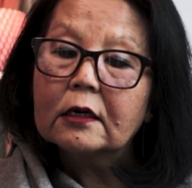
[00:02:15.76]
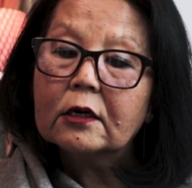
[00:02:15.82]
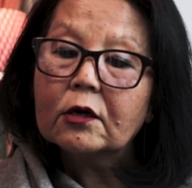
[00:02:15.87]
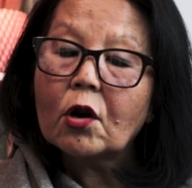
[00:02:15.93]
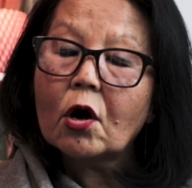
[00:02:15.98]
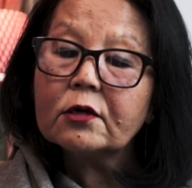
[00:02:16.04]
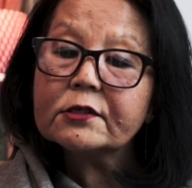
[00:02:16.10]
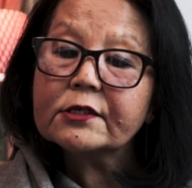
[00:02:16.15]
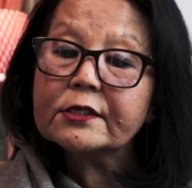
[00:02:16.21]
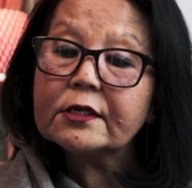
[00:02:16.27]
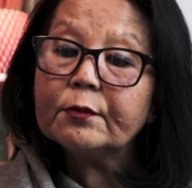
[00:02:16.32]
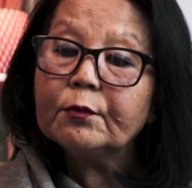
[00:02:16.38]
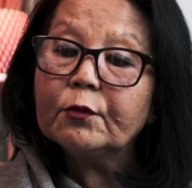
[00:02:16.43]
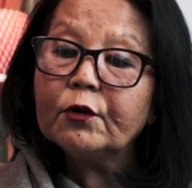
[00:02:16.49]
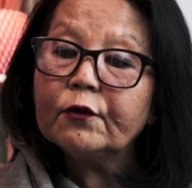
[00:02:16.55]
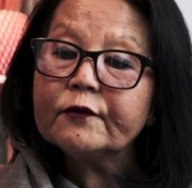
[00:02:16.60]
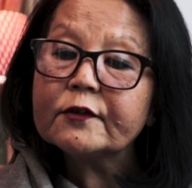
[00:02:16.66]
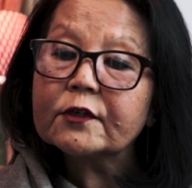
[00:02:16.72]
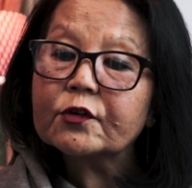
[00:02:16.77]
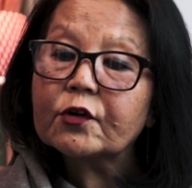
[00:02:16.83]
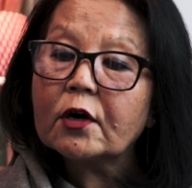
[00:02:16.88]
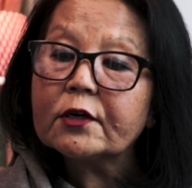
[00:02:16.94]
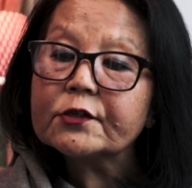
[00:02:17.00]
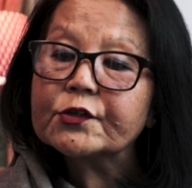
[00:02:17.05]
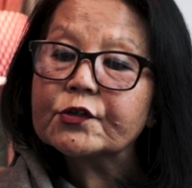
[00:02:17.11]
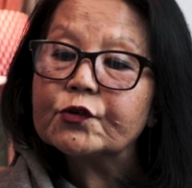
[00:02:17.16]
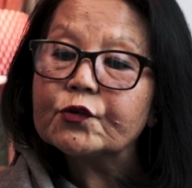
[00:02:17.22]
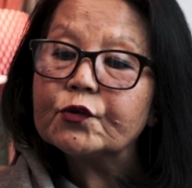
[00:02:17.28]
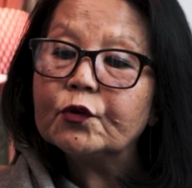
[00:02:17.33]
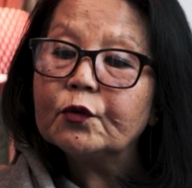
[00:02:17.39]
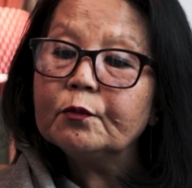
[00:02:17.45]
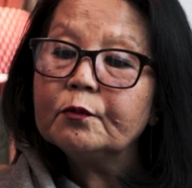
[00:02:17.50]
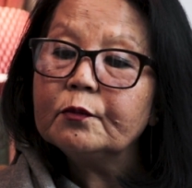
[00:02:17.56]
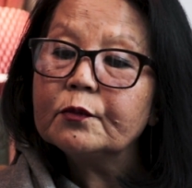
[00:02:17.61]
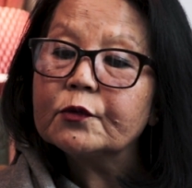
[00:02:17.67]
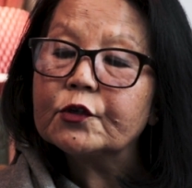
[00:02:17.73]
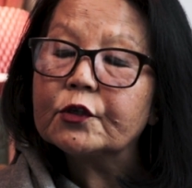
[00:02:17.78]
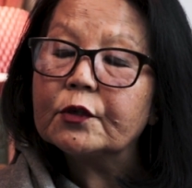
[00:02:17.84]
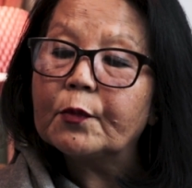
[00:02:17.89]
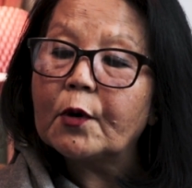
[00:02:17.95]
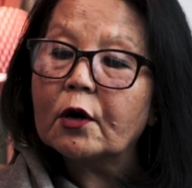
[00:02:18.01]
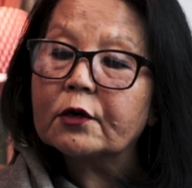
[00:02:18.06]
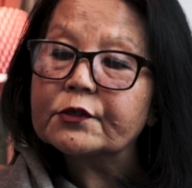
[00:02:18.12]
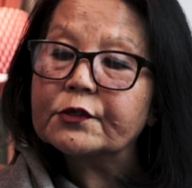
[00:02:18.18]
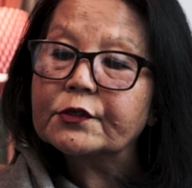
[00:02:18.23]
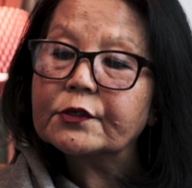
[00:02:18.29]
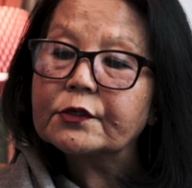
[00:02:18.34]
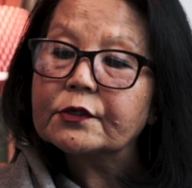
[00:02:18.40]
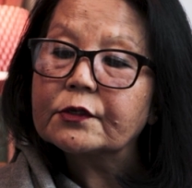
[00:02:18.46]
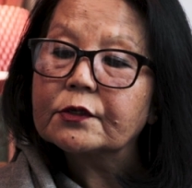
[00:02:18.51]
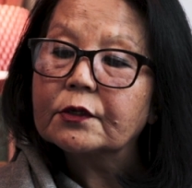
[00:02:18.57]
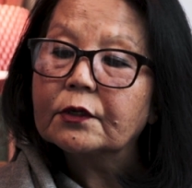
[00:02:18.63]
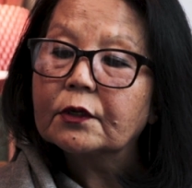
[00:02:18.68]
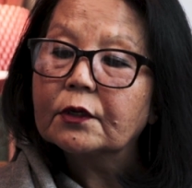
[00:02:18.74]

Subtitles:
Klaussner moved across the room to the box.